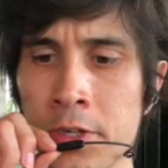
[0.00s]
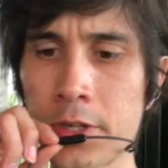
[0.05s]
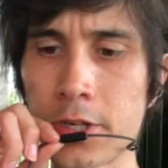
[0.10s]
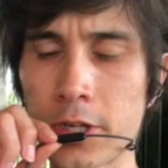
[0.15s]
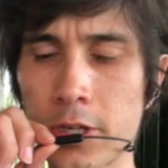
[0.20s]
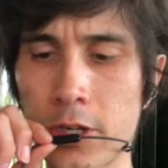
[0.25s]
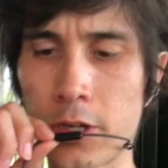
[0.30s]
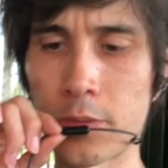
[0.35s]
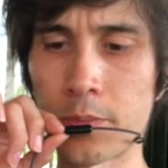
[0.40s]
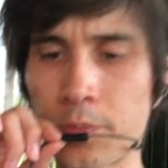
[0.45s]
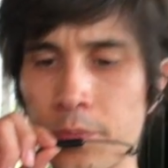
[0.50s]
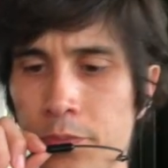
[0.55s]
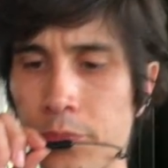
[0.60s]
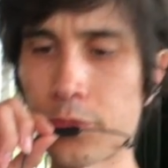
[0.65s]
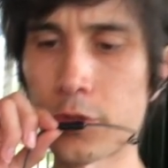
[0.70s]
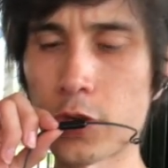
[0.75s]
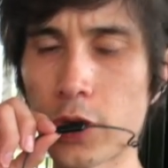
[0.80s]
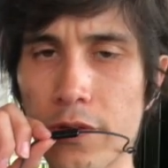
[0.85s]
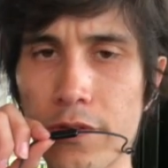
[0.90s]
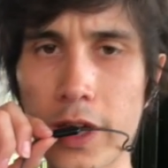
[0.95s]

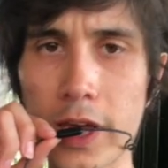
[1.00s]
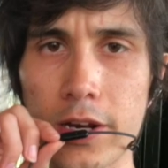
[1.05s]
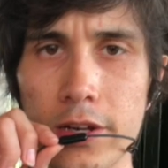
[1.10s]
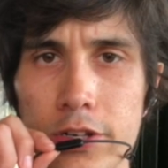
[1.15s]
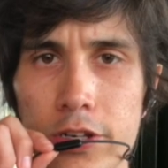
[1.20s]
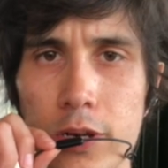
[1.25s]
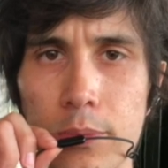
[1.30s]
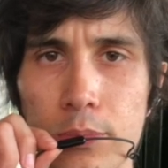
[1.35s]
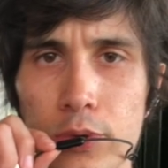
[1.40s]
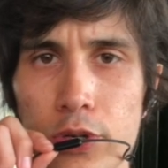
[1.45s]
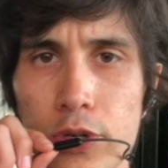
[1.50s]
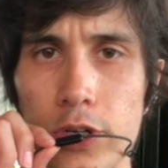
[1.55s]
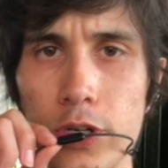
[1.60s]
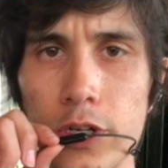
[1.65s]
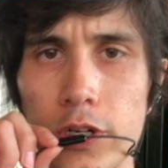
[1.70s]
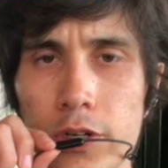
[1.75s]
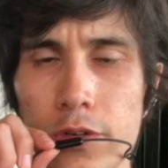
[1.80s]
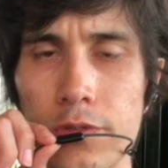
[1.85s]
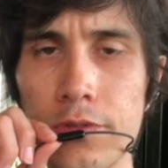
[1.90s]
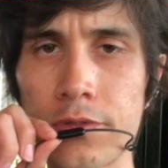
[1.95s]
I've had a number
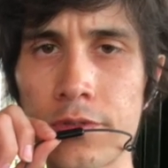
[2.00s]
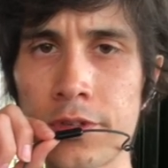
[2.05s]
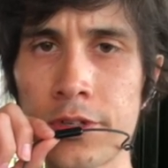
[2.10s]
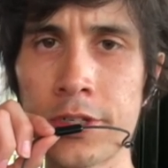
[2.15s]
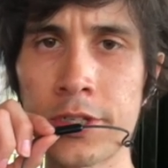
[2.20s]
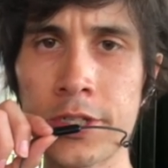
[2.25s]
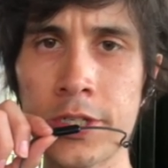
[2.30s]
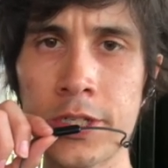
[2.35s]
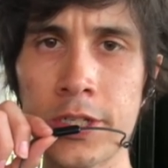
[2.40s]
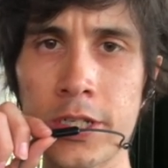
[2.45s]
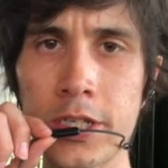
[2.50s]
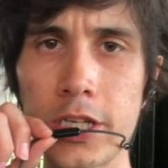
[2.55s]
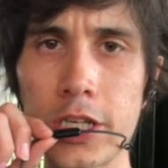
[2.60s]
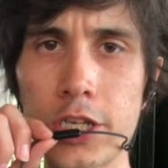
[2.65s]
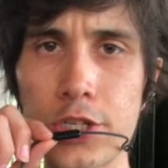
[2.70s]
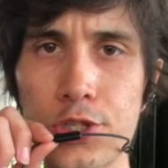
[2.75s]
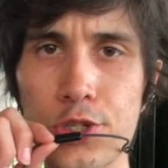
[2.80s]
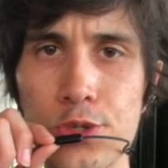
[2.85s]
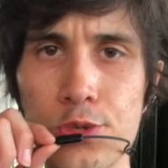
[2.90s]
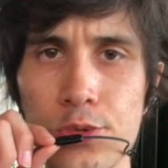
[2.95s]
of
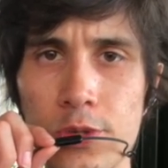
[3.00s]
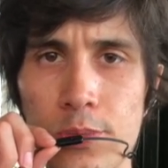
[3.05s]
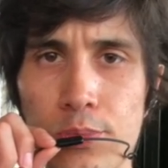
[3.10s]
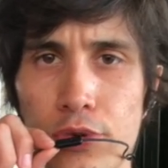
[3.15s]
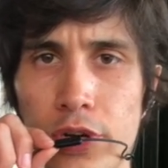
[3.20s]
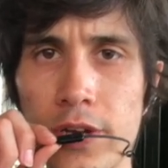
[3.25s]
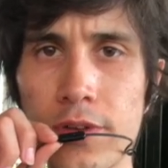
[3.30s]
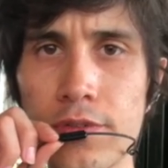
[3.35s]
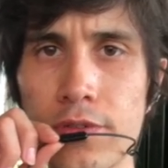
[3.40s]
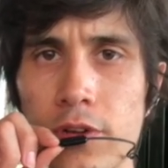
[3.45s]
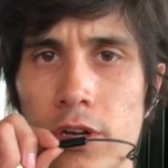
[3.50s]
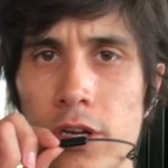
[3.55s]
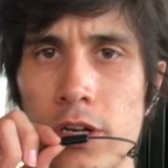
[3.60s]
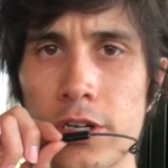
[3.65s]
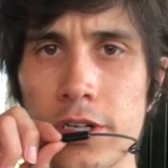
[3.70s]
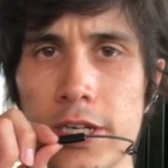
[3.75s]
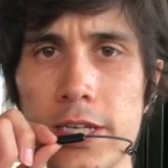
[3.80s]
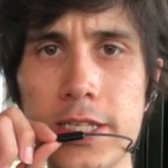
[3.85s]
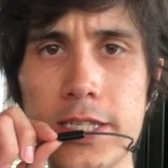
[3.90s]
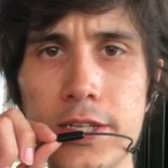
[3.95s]
issues with brain
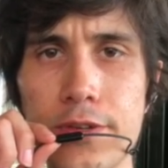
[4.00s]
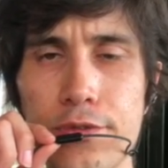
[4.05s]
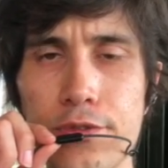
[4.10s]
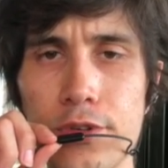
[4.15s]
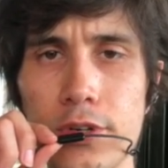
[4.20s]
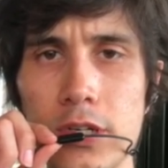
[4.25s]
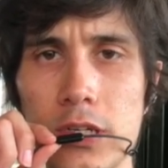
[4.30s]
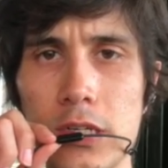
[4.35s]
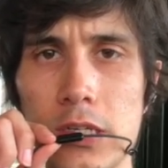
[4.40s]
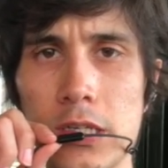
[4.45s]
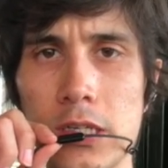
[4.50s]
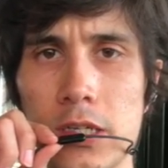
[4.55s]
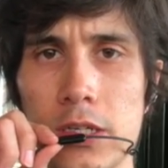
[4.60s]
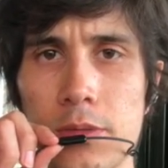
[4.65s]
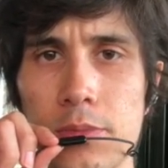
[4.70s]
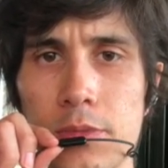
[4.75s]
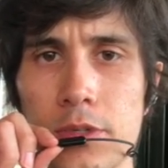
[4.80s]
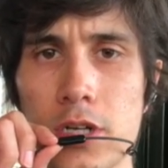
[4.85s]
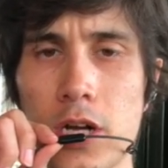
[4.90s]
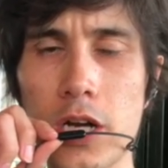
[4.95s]
fog and different
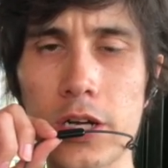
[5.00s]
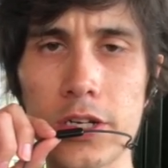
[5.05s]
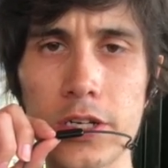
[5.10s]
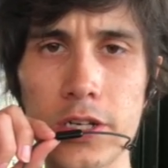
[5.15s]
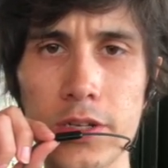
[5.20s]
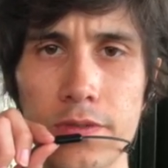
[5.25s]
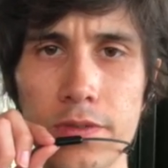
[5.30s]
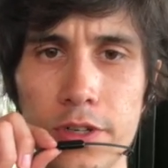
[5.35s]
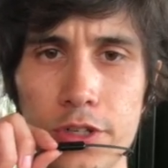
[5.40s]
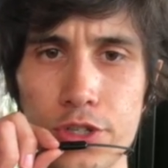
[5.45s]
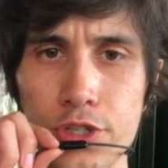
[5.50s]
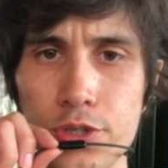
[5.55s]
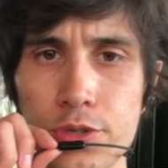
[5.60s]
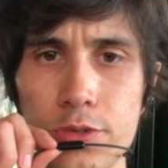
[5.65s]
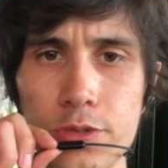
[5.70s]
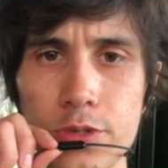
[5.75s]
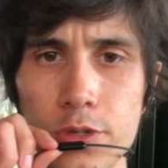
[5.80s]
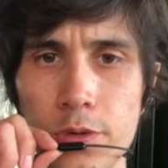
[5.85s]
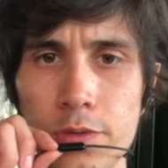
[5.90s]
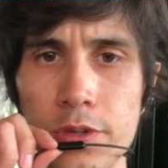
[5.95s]
cognitive
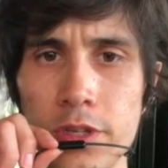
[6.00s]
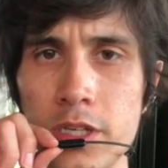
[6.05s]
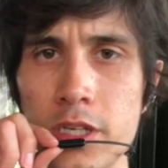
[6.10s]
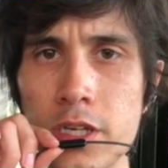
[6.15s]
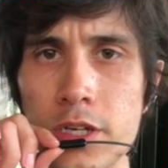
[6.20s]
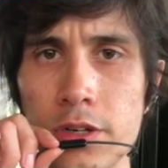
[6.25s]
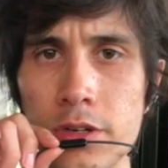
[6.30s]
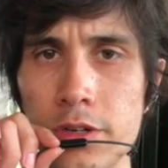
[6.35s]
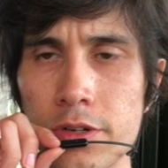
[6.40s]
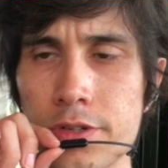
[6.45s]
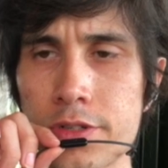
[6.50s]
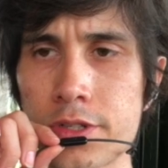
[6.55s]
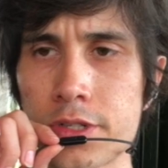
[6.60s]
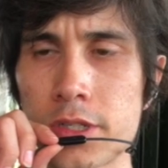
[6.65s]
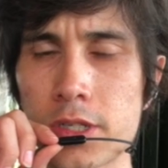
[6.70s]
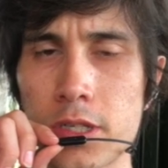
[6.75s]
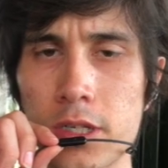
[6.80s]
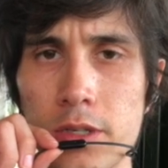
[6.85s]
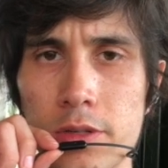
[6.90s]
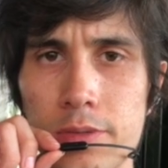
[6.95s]
issues over the
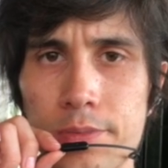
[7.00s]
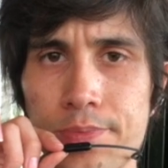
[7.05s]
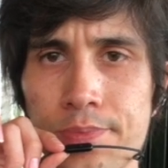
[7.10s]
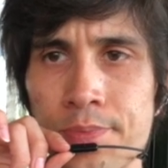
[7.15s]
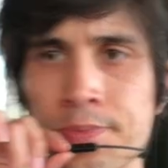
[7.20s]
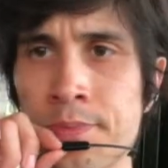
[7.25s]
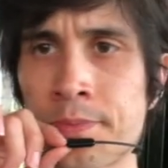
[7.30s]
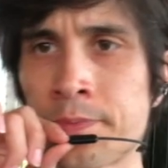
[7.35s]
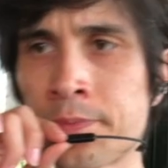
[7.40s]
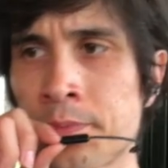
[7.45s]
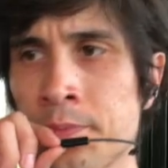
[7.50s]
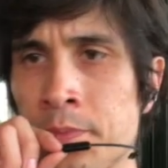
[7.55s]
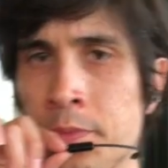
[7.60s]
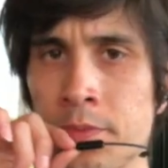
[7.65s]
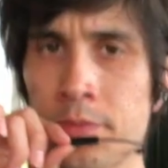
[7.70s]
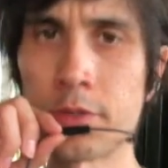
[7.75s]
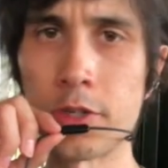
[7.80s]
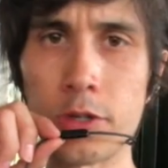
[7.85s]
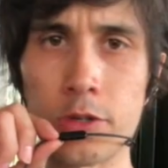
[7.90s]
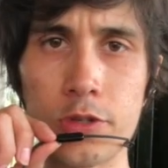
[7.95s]
years,
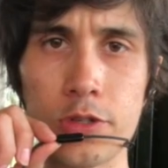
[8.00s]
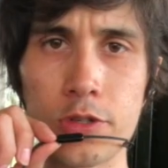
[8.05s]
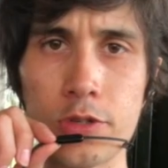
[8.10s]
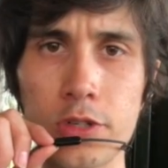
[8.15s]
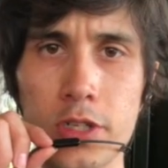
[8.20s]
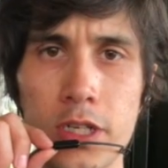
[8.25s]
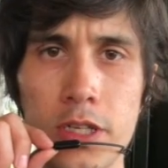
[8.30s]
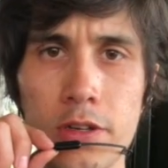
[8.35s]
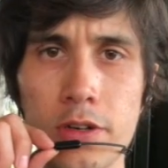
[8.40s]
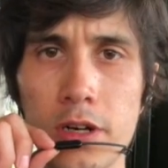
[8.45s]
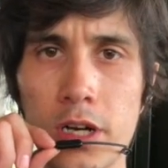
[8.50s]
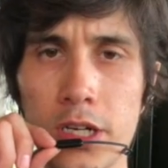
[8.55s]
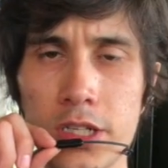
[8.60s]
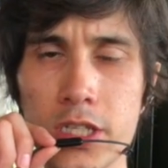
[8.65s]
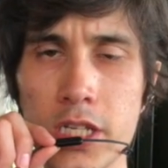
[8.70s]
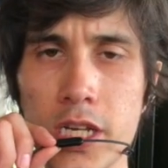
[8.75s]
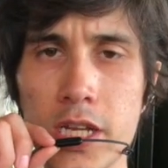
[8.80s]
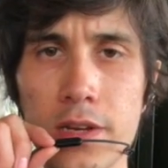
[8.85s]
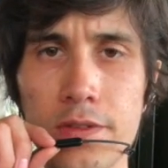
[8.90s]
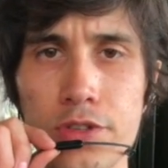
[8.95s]
due to either
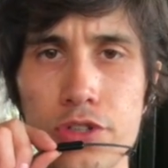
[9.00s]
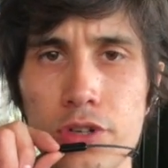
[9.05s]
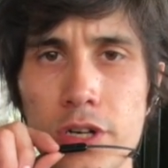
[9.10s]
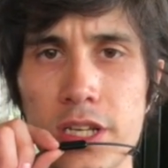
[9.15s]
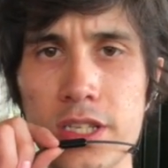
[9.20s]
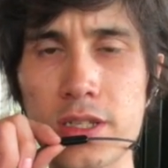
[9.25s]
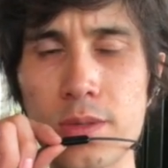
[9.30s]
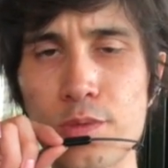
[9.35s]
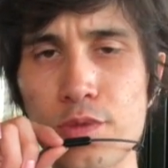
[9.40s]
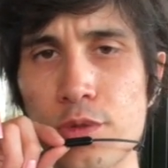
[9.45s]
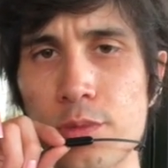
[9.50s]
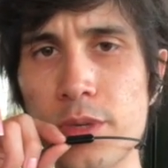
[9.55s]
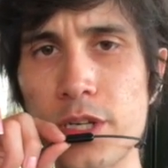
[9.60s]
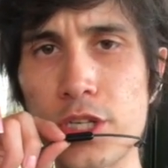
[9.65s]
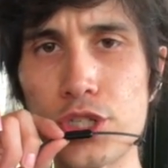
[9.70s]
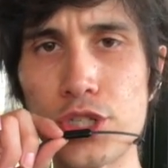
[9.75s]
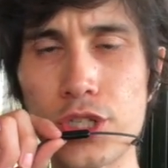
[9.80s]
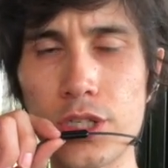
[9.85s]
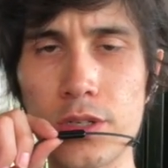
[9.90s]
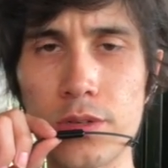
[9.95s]
oxidative stress,
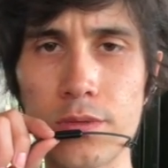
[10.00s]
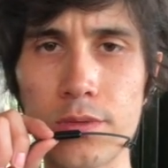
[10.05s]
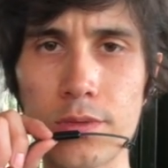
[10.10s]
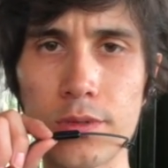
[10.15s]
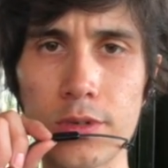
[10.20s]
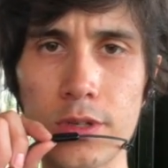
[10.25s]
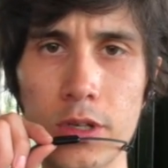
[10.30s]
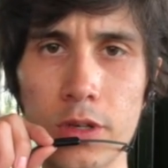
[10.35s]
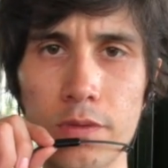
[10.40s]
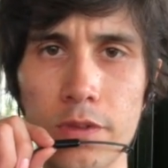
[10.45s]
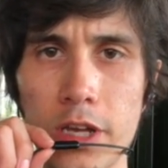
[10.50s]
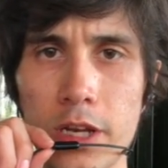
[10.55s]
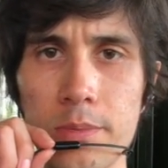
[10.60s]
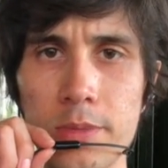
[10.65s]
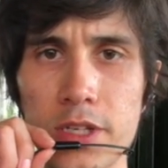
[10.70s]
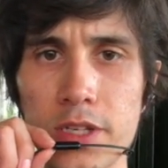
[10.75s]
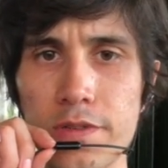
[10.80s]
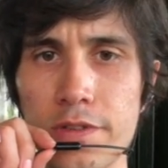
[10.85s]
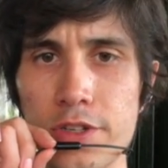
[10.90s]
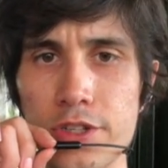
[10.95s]
inflammation,
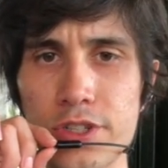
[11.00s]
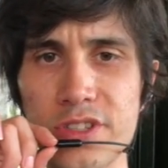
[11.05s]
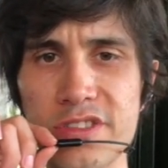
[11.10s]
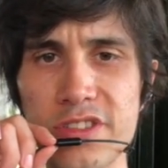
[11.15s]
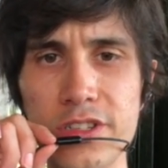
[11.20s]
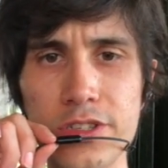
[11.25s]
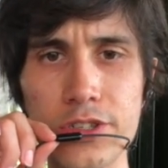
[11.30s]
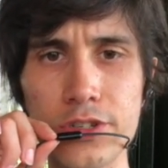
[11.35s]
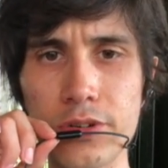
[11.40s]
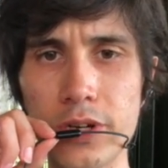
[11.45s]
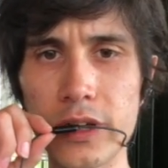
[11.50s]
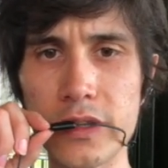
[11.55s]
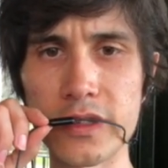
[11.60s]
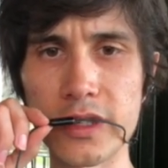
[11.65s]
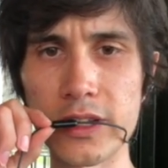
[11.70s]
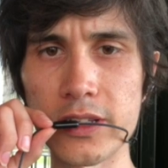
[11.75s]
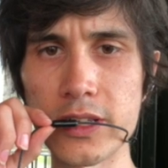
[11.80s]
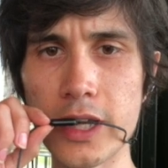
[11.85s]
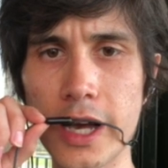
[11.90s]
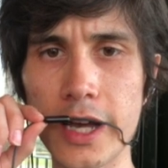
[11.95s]
vitamin deficiency, stress,
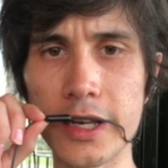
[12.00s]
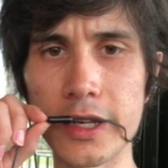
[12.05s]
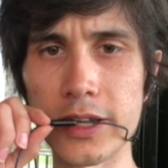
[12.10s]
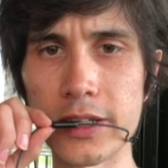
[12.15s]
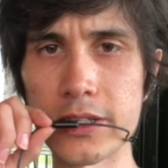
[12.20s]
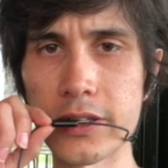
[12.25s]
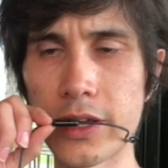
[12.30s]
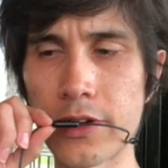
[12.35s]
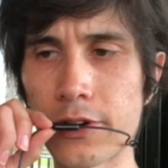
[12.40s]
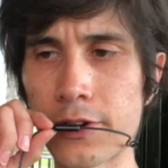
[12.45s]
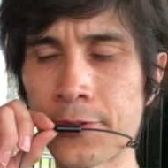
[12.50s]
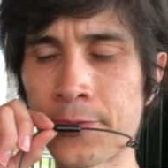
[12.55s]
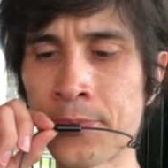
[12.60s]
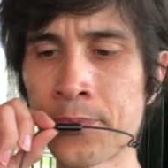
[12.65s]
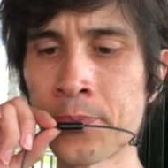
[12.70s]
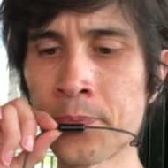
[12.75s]
anxiety, etc.